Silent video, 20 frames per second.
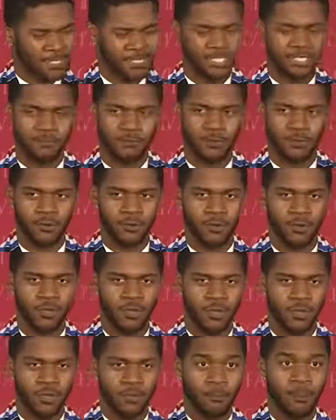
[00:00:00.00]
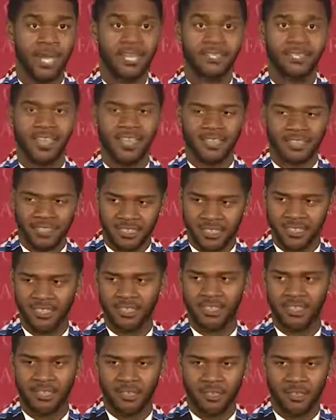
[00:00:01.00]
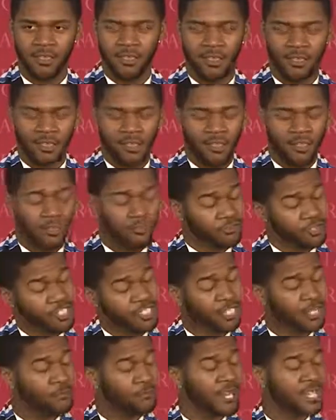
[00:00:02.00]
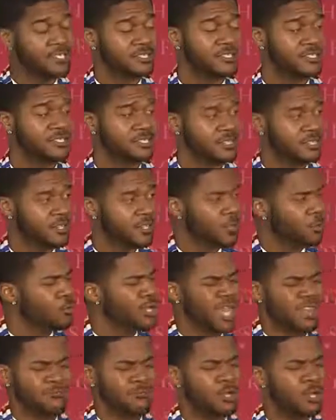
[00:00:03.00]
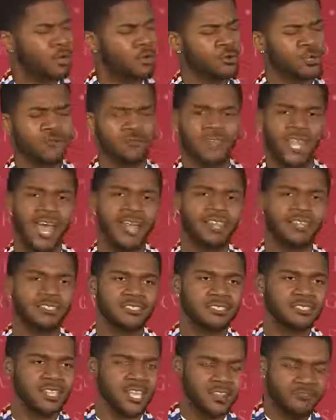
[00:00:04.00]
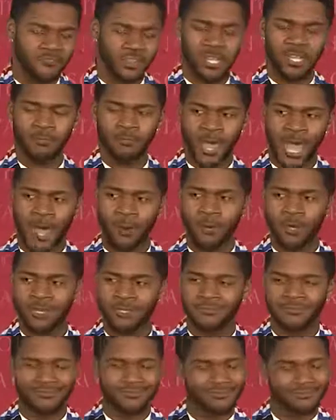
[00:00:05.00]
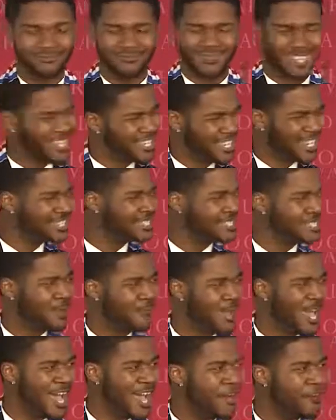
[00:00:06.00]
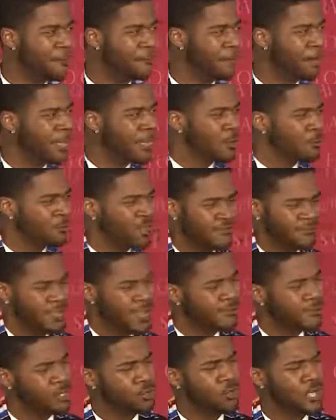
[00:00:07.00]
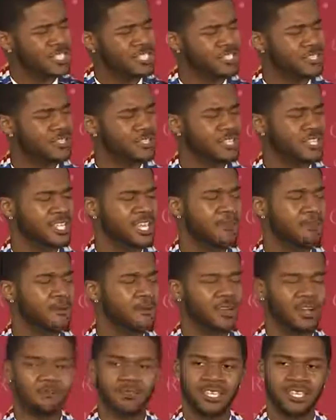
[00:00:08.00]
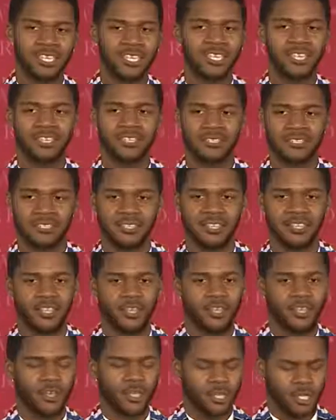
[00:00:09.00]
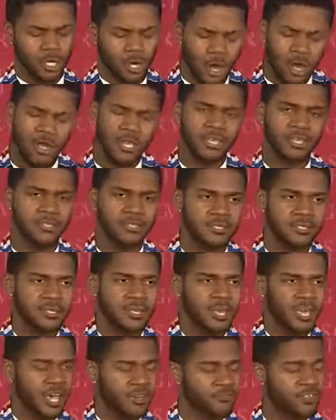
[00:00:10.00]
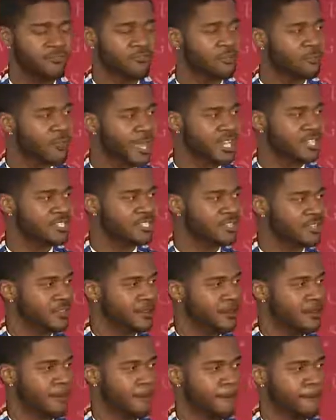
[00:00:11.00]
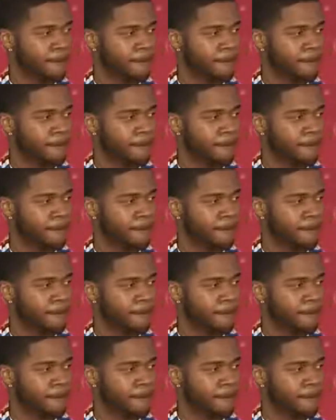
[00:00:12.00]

punishable by death. For generations, we have known of knowledge's infinite power, yet somehow we have never questioned the keeper of the keys, the guardians of information.